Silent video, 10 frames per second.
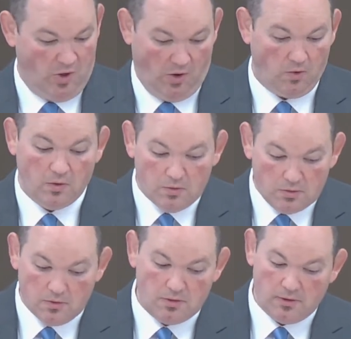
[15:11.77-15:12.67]
No.
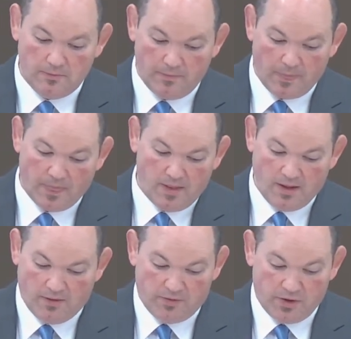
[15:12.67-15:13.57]

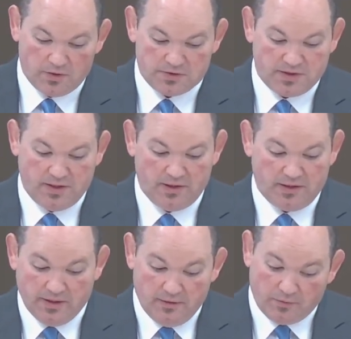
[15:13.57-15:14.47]
If you notice it
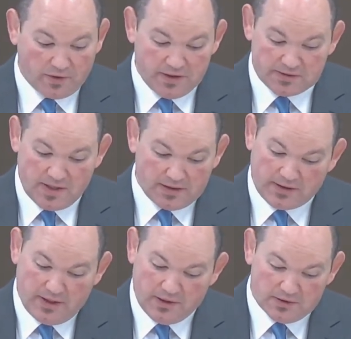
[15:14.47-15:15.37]
here, for it is not
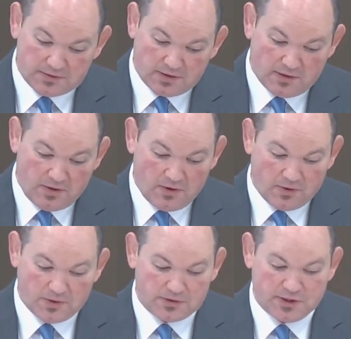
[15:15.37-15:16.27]
the hearers of the law
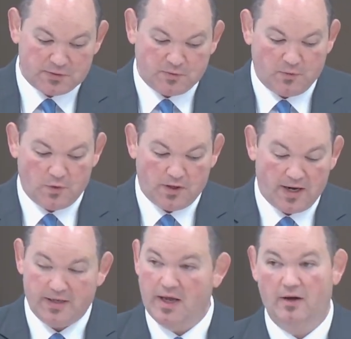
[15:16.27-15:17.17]
who are just before
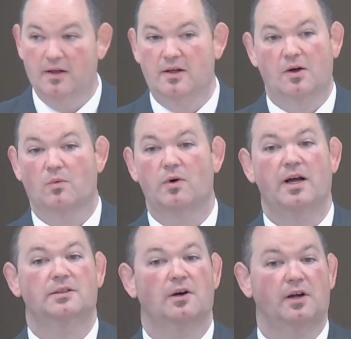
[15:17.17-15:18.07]
God. Now, we're
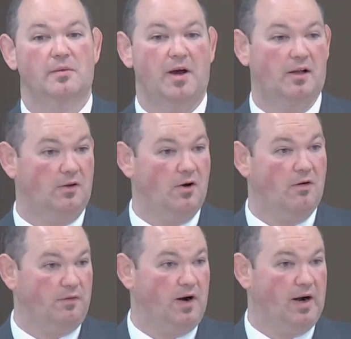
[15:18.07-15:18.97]
not talking about
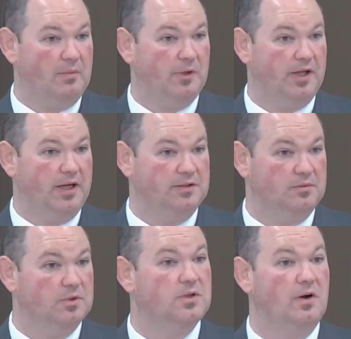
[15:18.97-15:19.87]
law for our
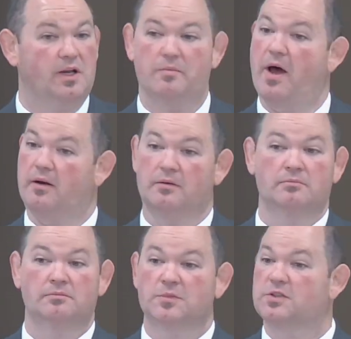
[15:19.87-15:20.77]
application. We're talking about
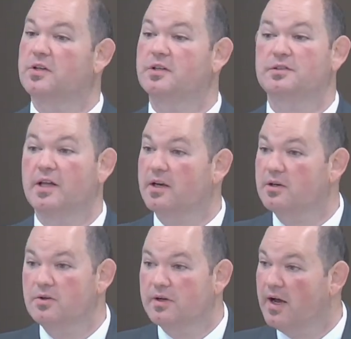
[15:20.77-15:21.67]
just
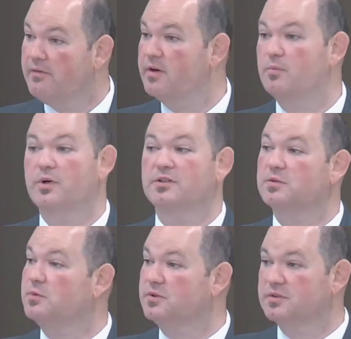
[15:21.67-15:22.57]
understanding new covenant
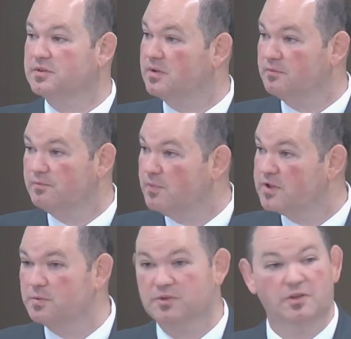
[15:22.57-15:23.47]
principles, the
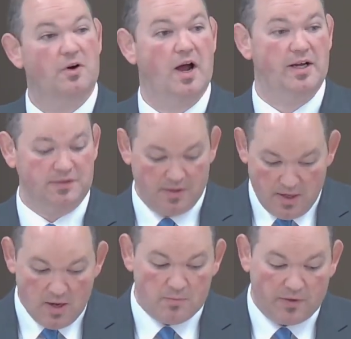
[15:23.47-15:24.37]
principles of Christ.
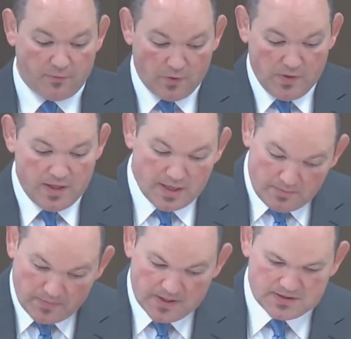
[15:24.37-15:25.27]
But for
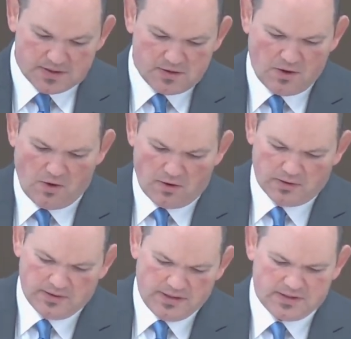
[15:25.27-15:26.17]
them, he says
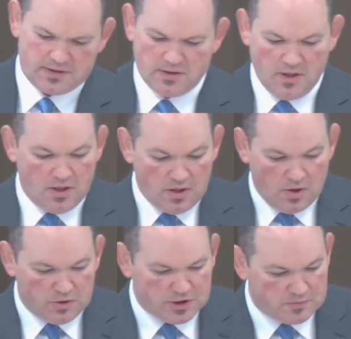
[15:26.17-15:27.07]
law. He says,
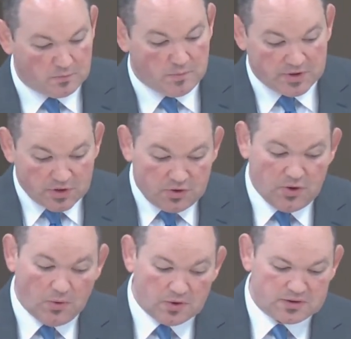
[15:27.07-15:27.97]
who are just, but the
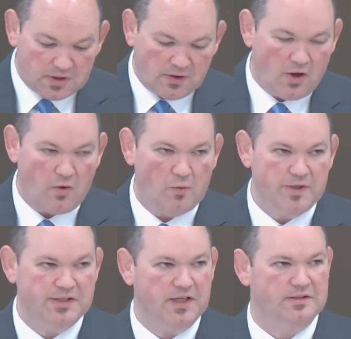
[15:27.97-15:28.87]
doers of the law will
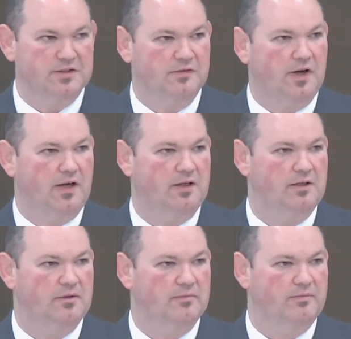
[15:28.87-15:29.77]
be justified.
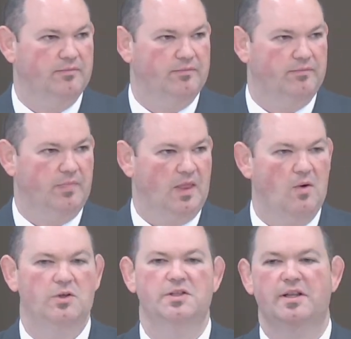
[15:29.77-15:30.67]

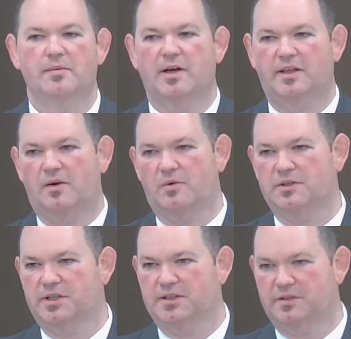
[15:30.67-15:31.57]
I want you to think about that
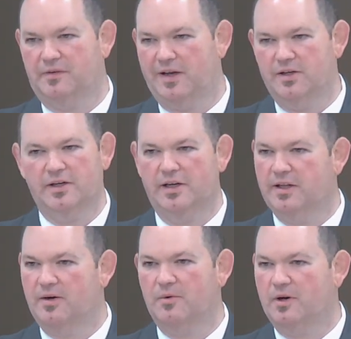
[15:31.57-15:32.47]
word justified. You're going to
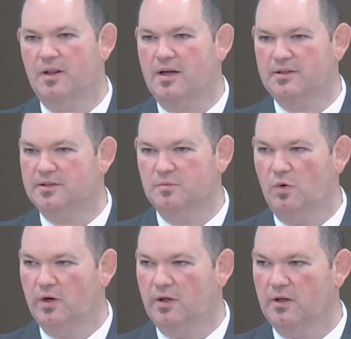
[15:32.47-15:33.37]
hear that word a lot this
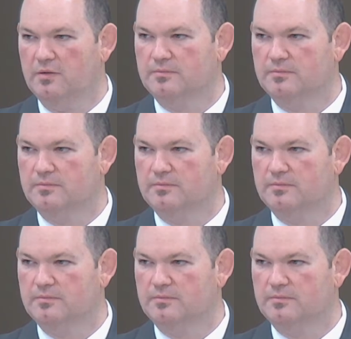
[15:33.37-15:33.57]
morning.